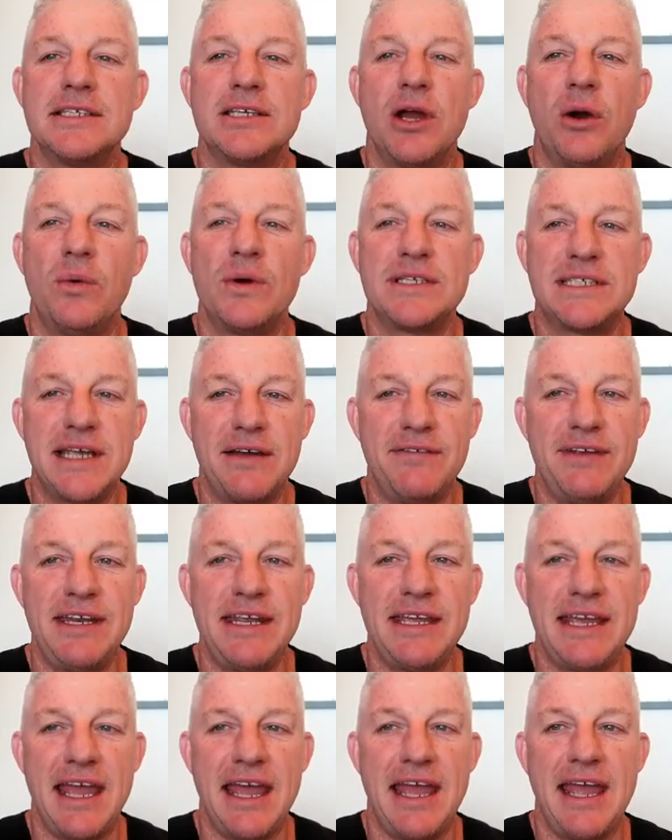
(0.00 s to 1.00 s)
So with
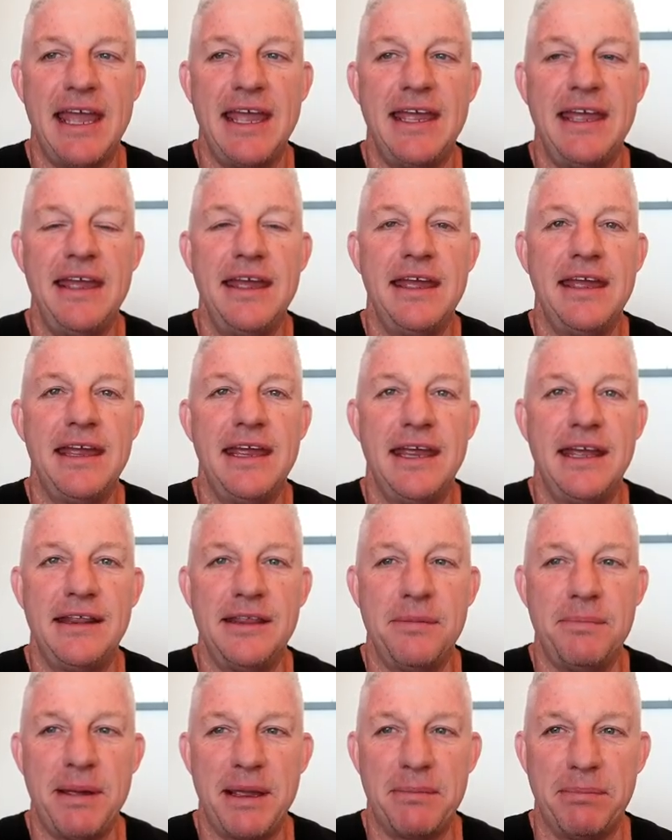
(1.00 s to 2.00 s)
seventy K
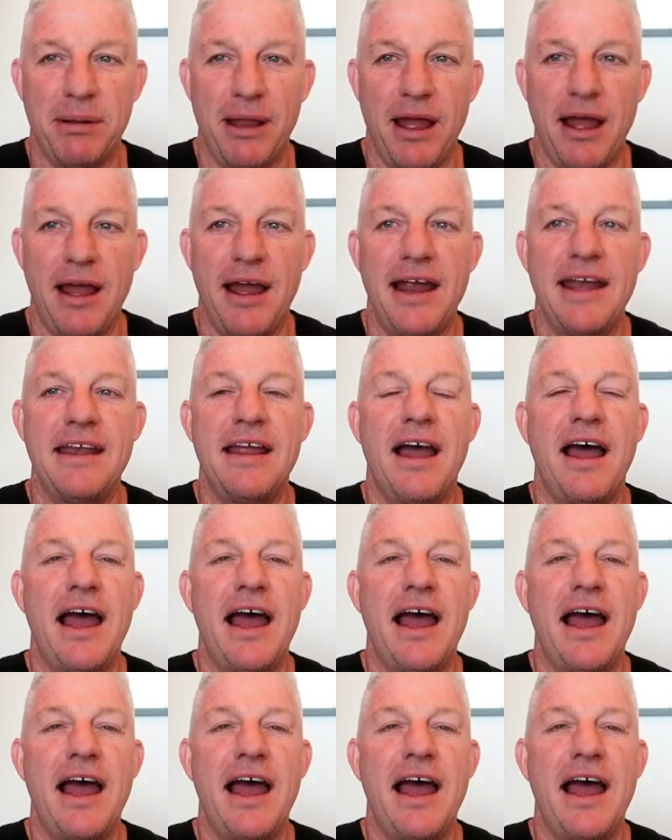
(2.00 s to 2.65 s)
in the big blind,